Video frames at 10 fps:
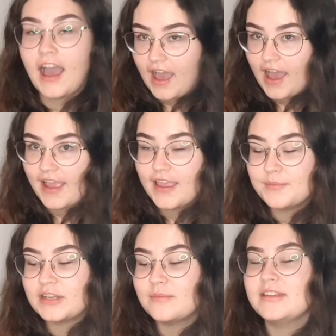I am
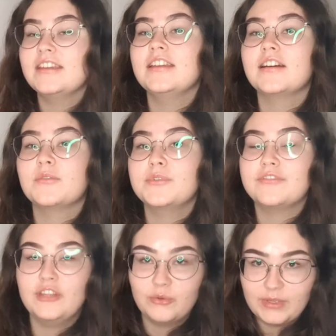going to be
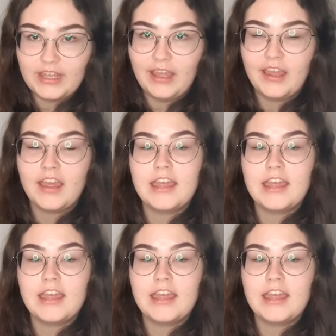reviewing